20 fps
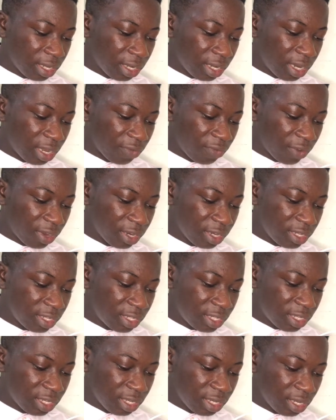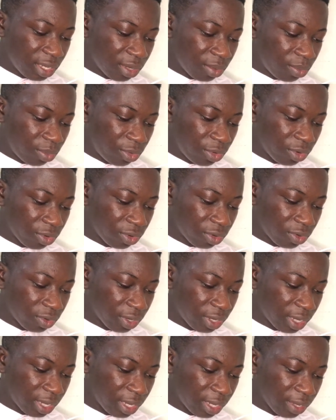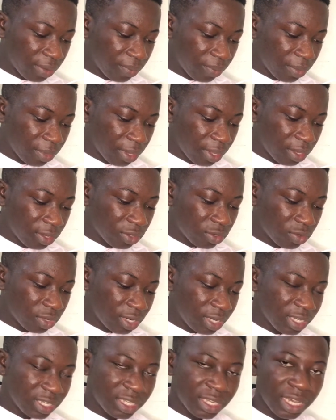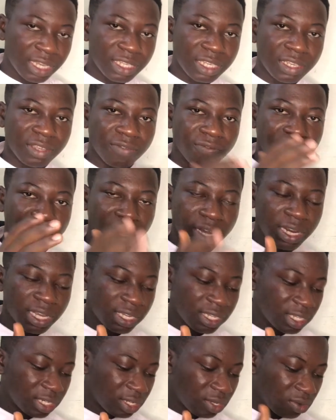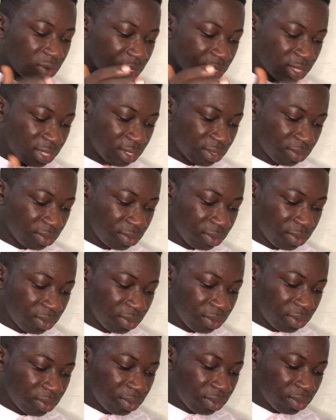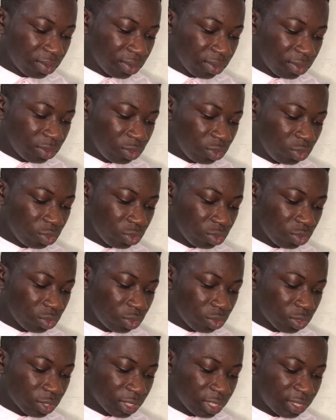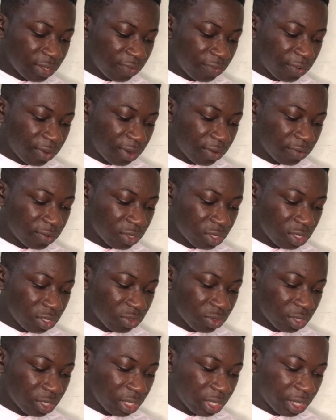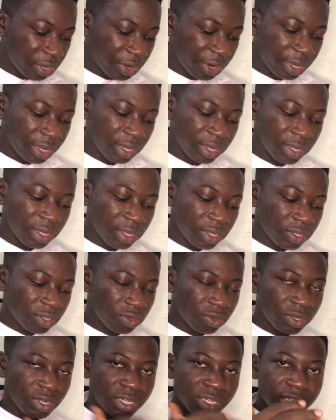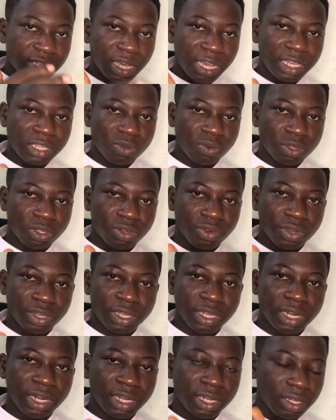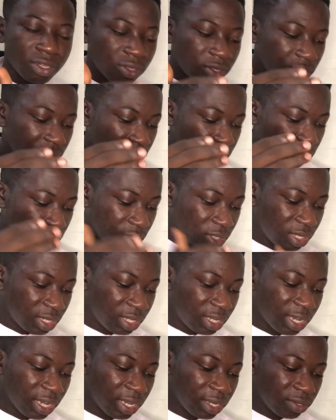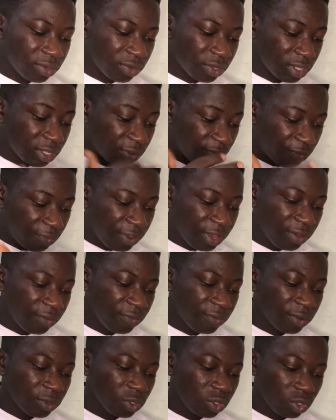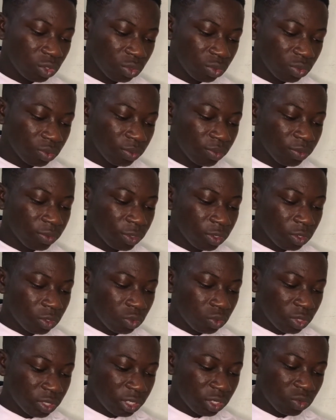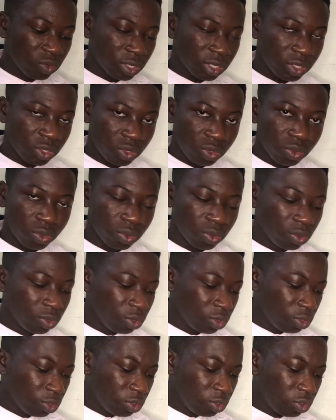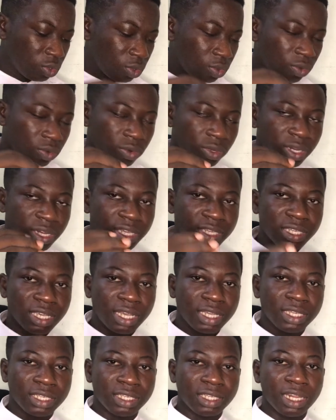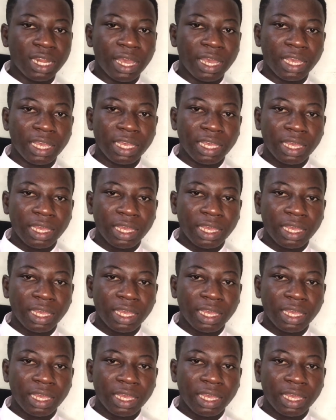the validity period. Okay, so this site is valid until June 24th 2023. So this site was created in 25th June 2022. So this site is like